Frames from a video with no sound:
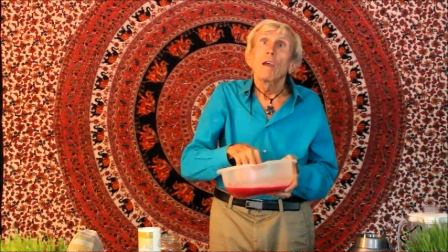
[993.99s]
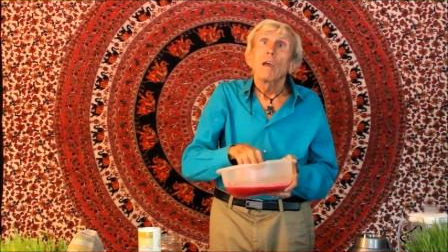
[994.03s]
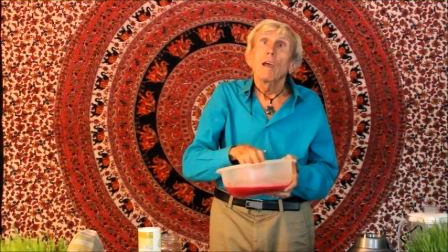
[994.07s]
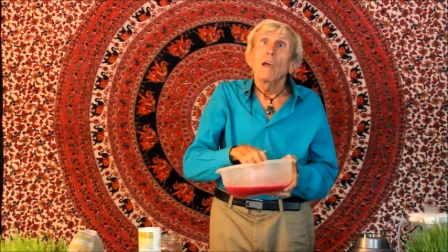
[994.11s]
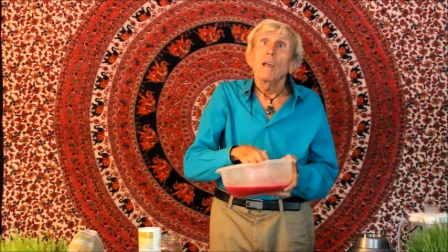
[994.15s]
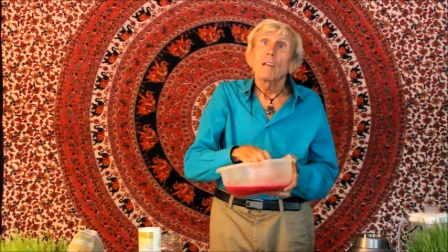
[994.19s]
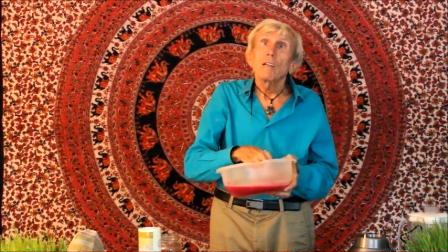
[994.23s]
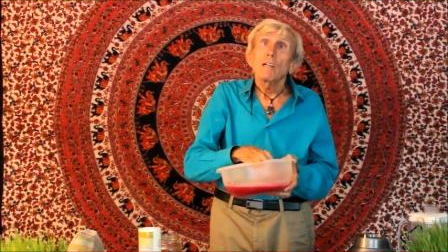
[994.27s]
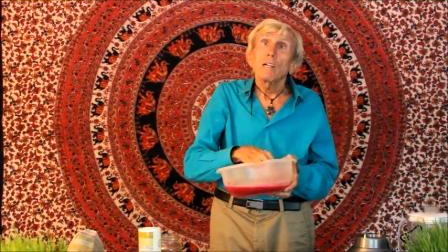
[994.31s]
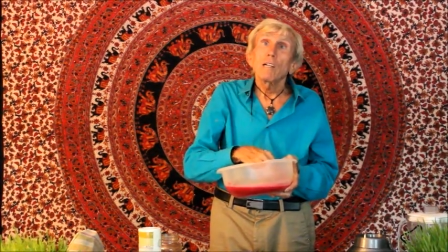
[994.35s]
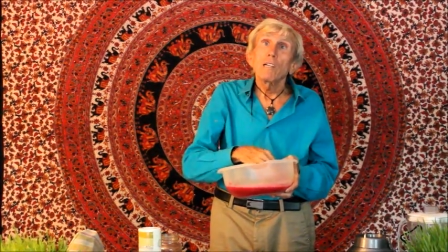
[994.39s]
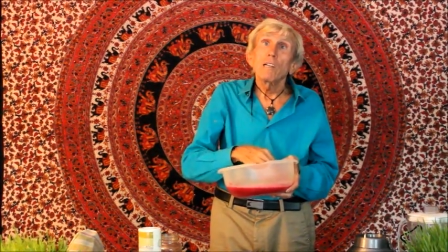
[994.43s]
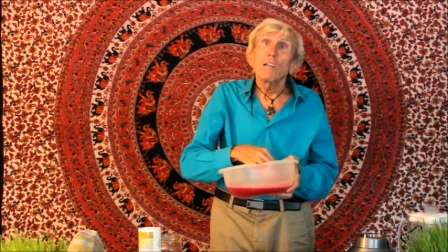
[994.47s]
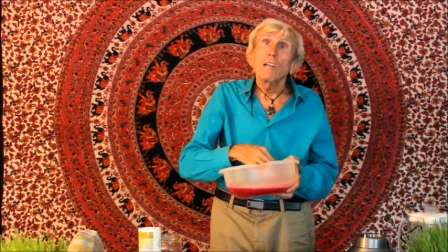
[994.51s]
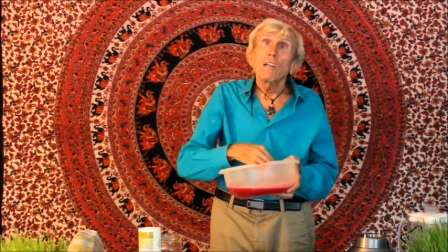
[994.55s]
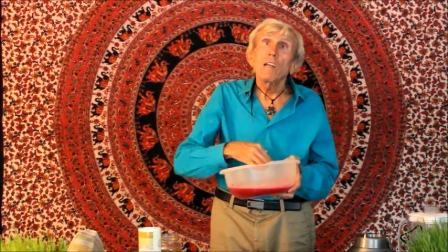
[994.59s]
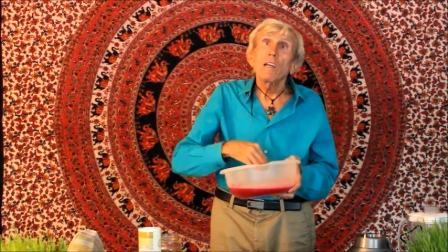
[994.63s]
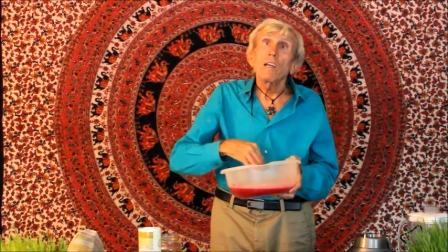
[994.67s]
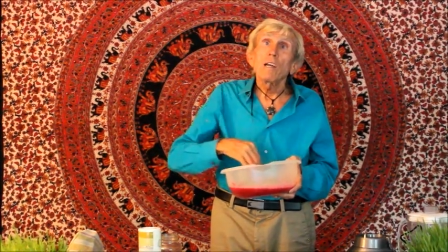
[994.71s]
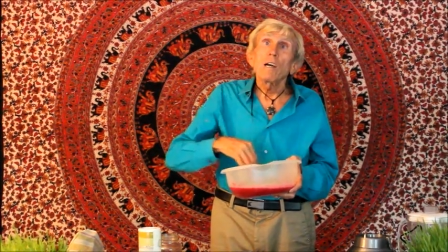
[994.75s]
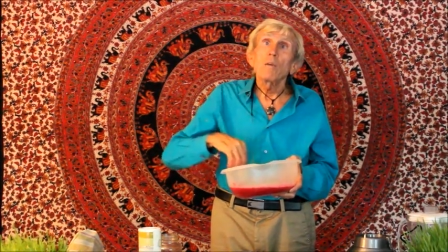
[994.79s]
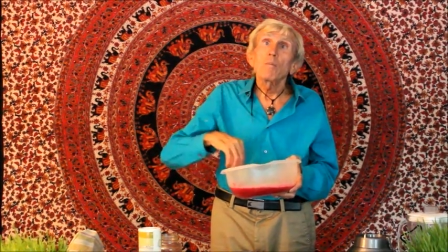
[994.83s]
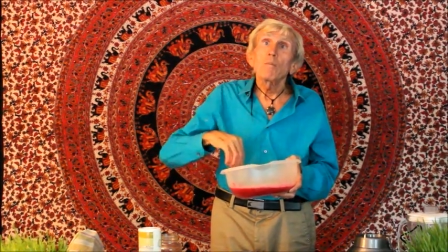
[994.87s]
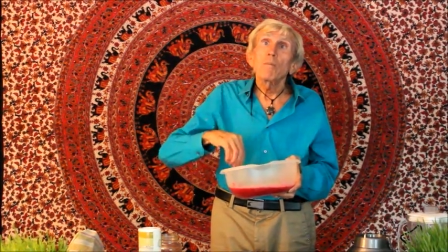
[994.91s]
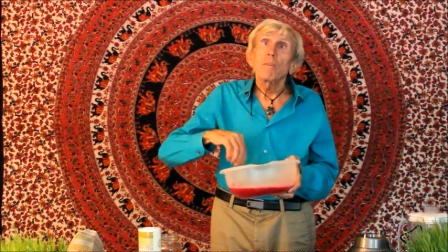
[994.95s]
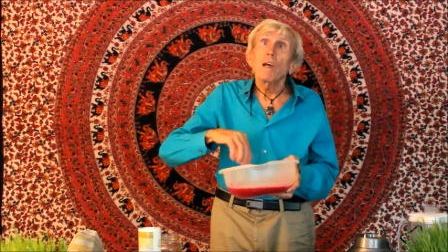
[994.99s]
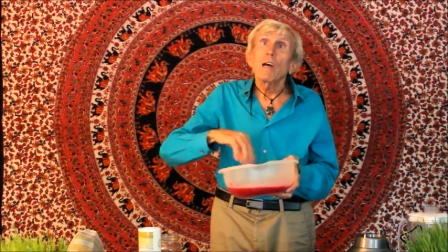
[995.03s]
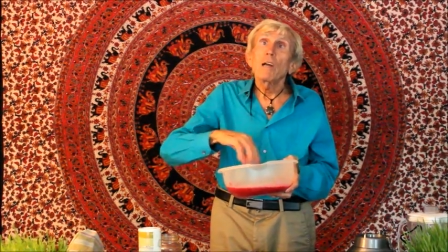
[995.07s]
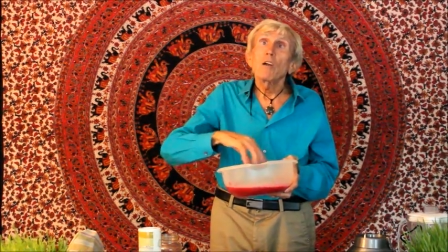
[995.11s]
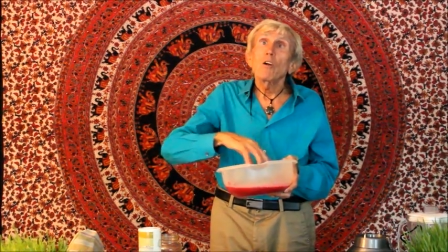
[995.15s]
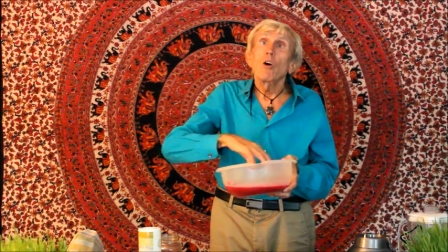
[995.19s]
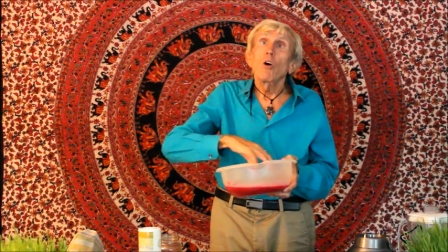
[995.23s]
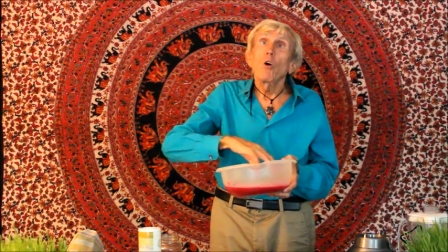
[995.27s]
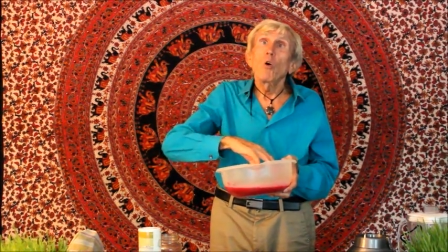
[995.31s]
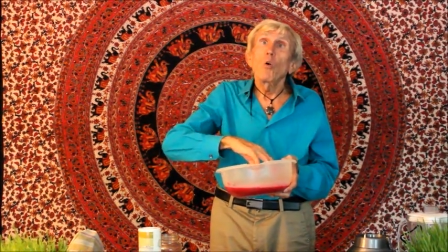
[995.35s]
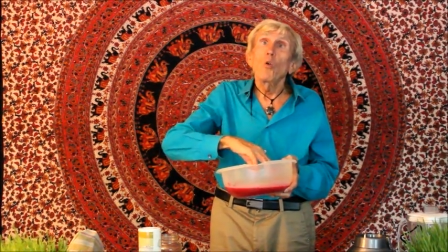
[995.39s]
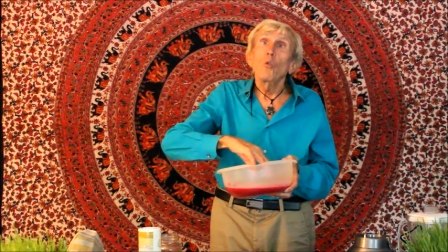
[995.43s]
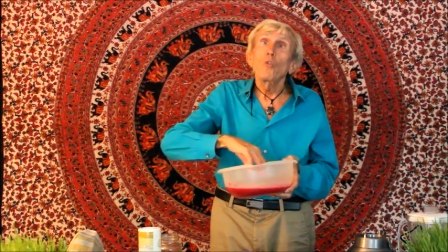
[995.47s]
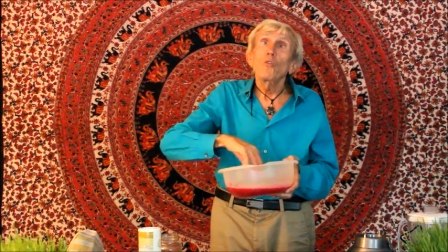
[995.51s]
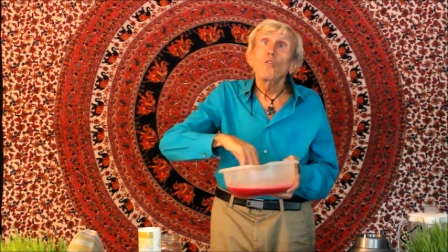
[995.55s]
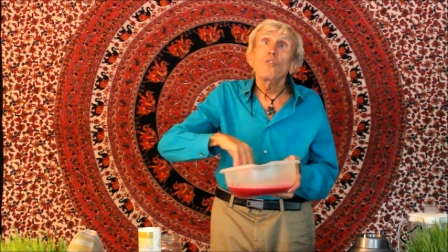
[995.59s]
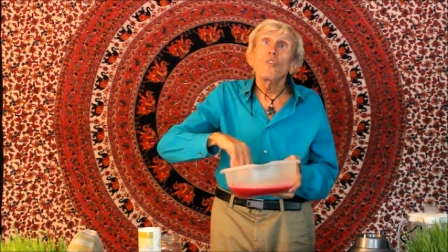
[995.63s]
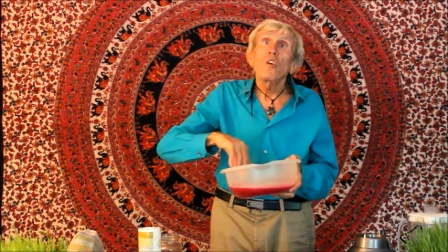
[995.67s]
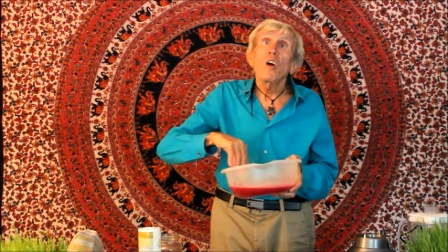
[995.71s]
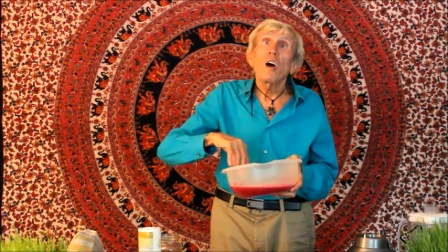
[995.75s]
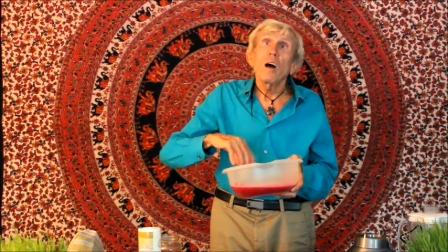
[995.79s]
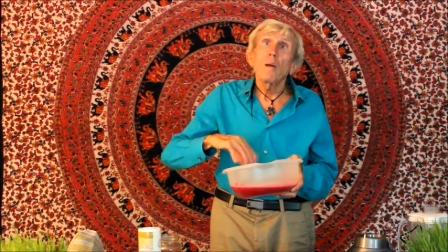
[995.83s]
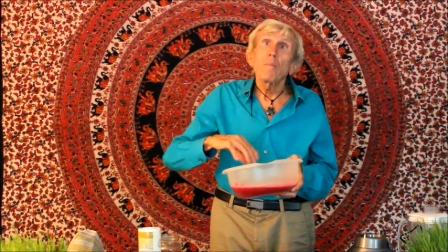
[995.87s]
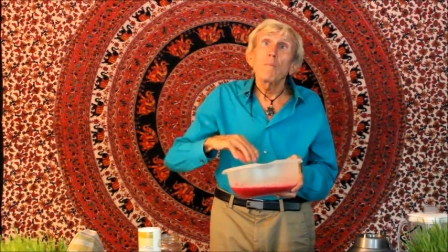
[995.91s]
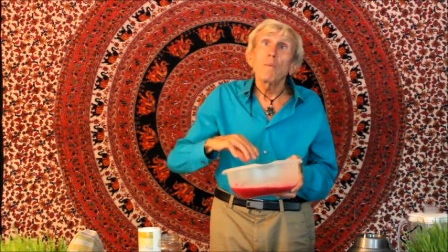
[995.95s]
and cleaning up that whole
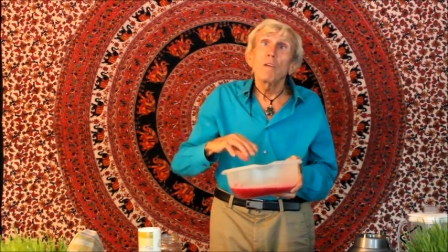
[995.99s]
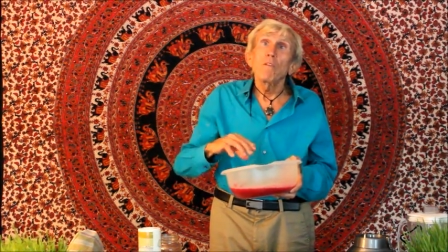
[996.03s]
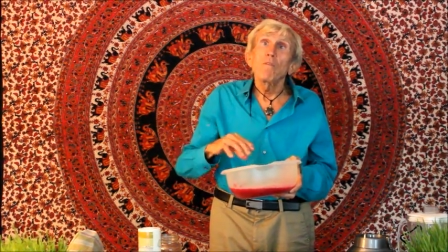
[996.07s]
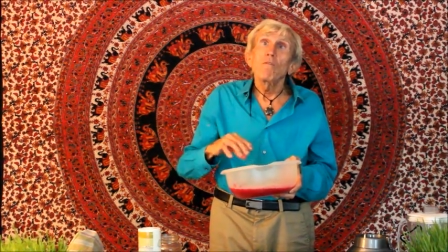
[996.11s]
top